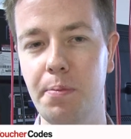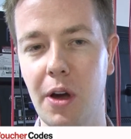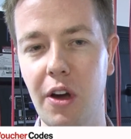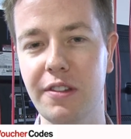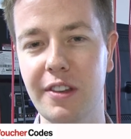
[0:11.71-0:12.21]

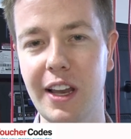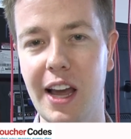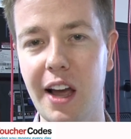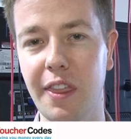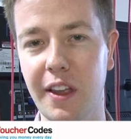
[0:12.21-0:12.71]
personally
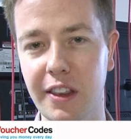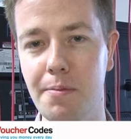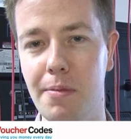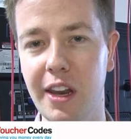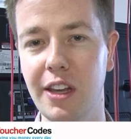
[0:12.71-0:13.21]
I think the
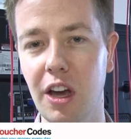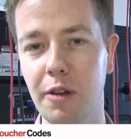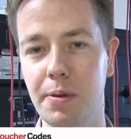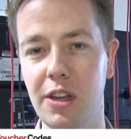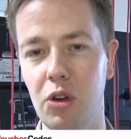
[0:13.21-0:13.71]
money
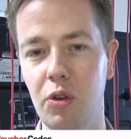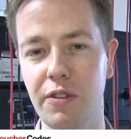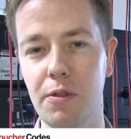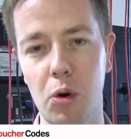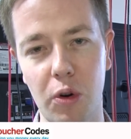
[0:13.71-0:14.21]
could be
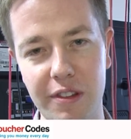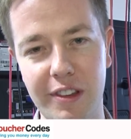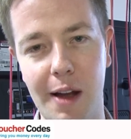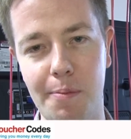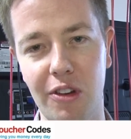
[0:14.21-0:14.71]
used for more
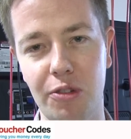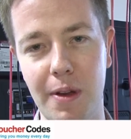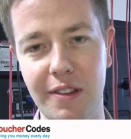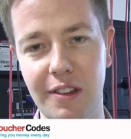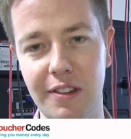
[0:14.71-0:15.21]
established
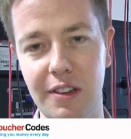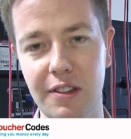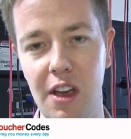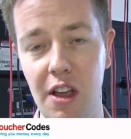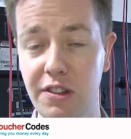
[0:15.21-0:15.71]

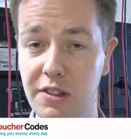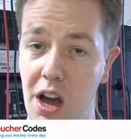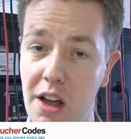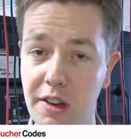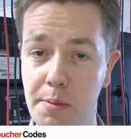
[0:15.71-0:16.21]
businesses,
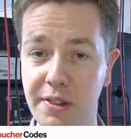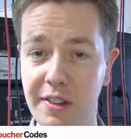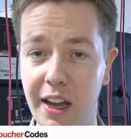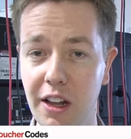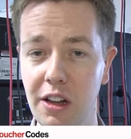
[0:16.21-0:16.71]
startups
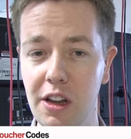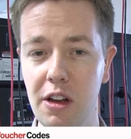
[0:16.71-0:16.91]
still,